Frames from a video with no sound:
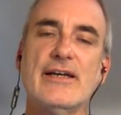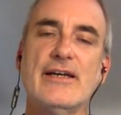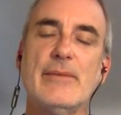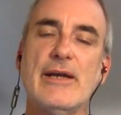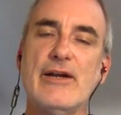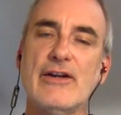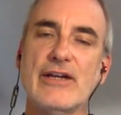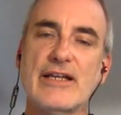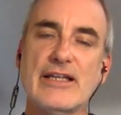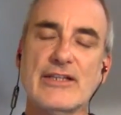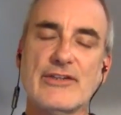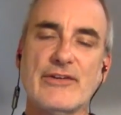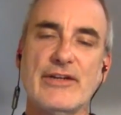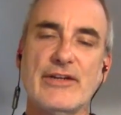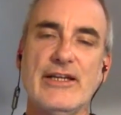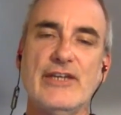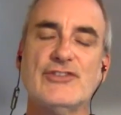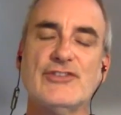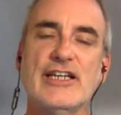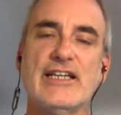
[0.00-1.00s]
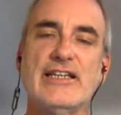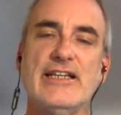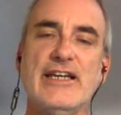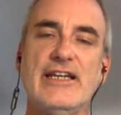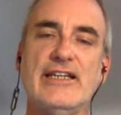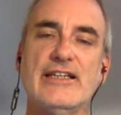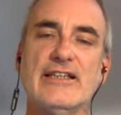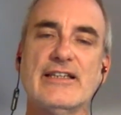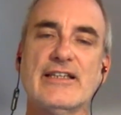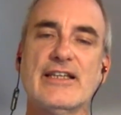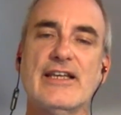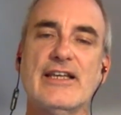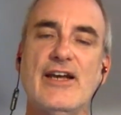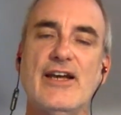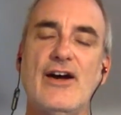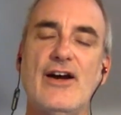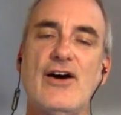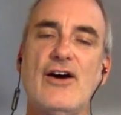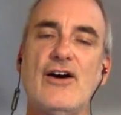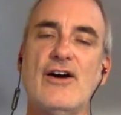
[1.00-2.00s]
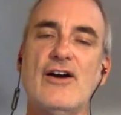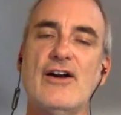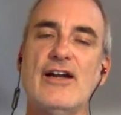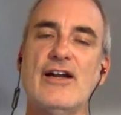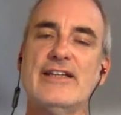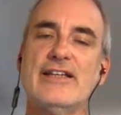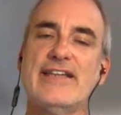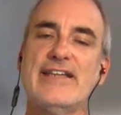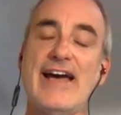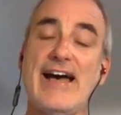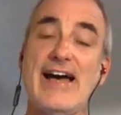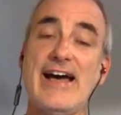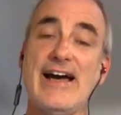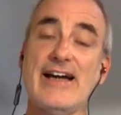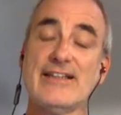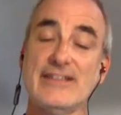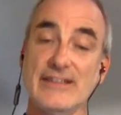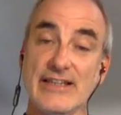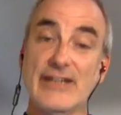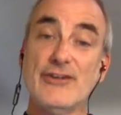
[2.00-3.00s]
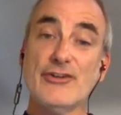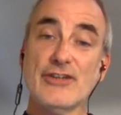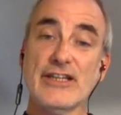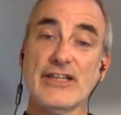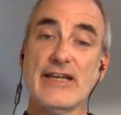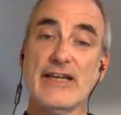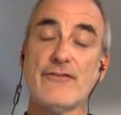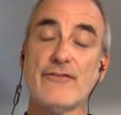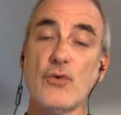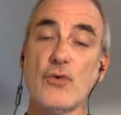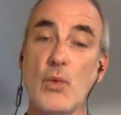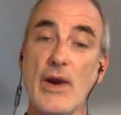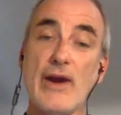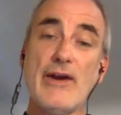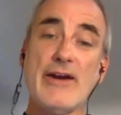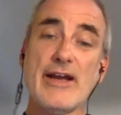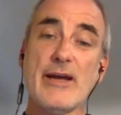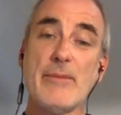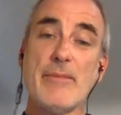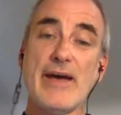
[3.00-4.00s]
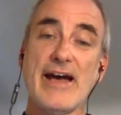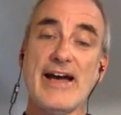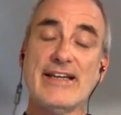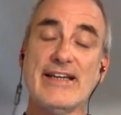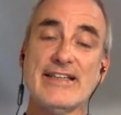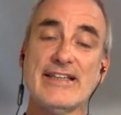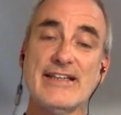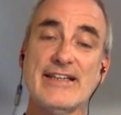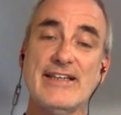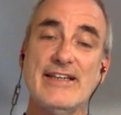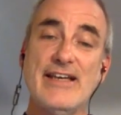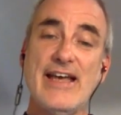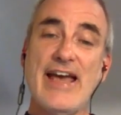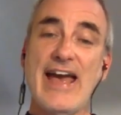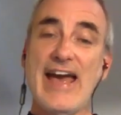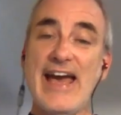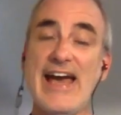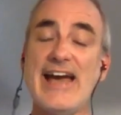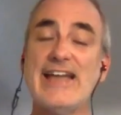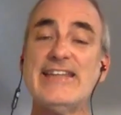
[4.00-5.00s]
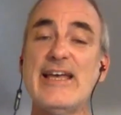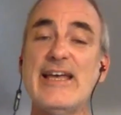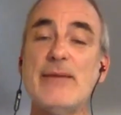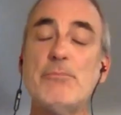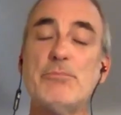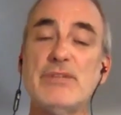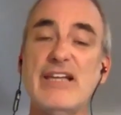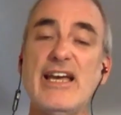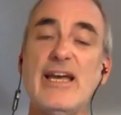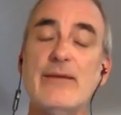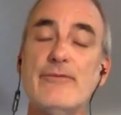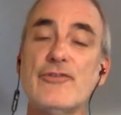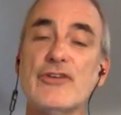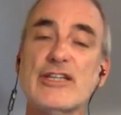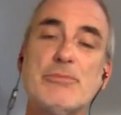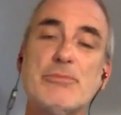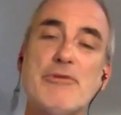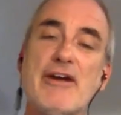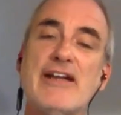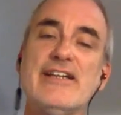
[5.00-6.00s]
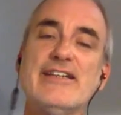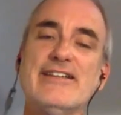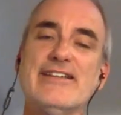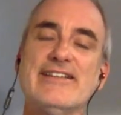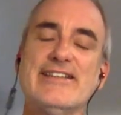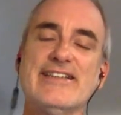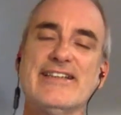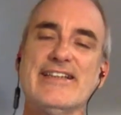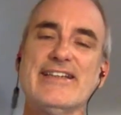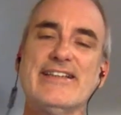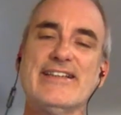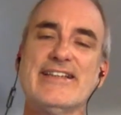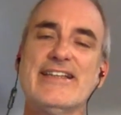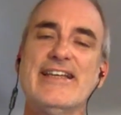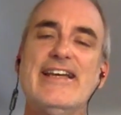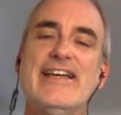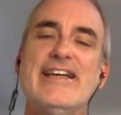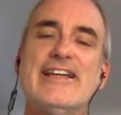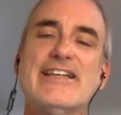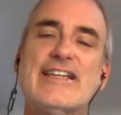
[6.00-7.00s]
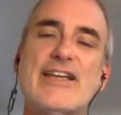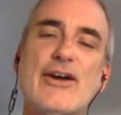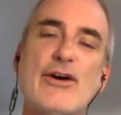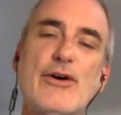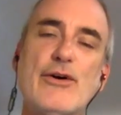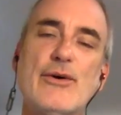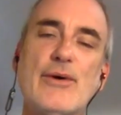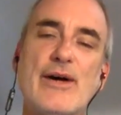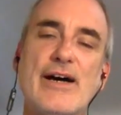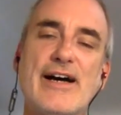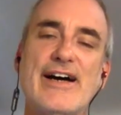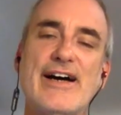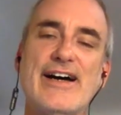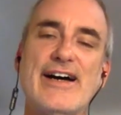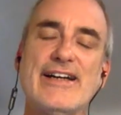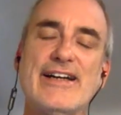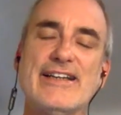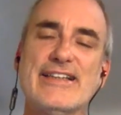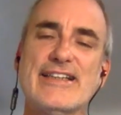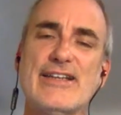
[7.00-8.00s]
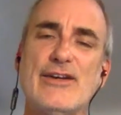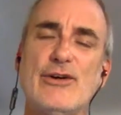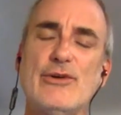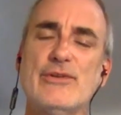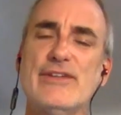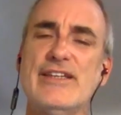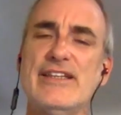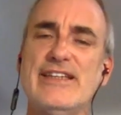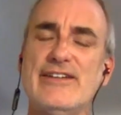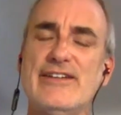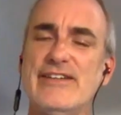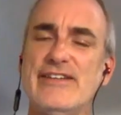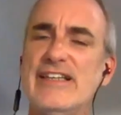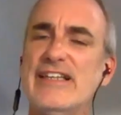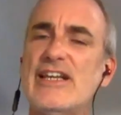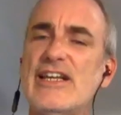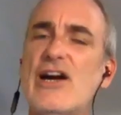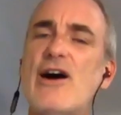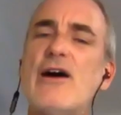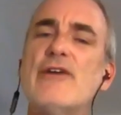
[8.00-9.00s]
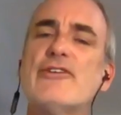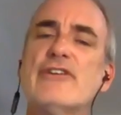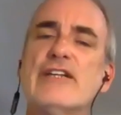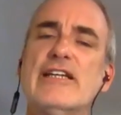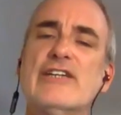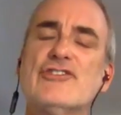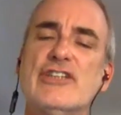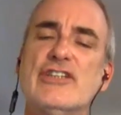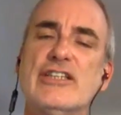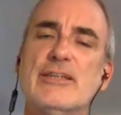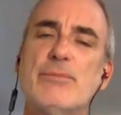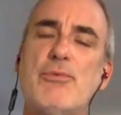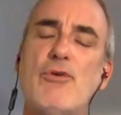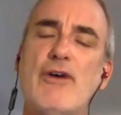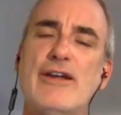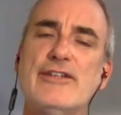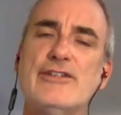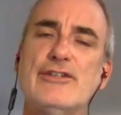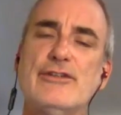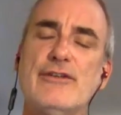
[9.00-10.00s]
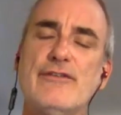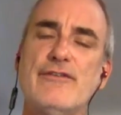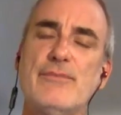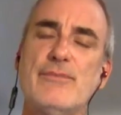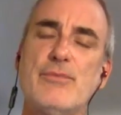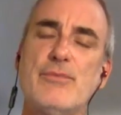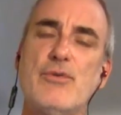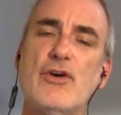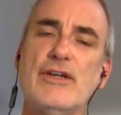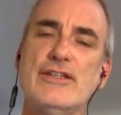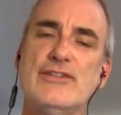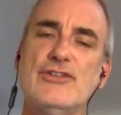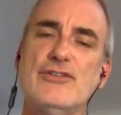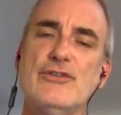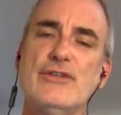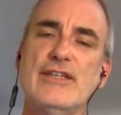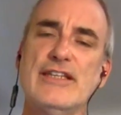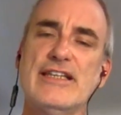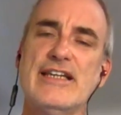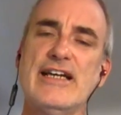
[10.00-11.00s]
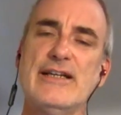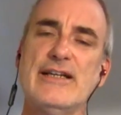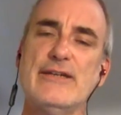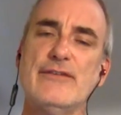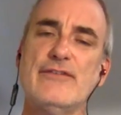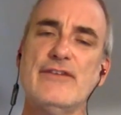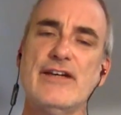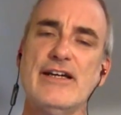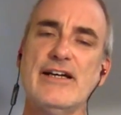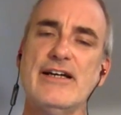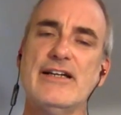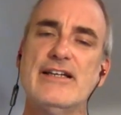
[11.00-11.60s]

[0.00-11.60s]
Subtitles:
Americans or Asian Canadians are attacked literally for wearing a mask, and then blamed for spreading the disease. So, these contradictions point to this kind of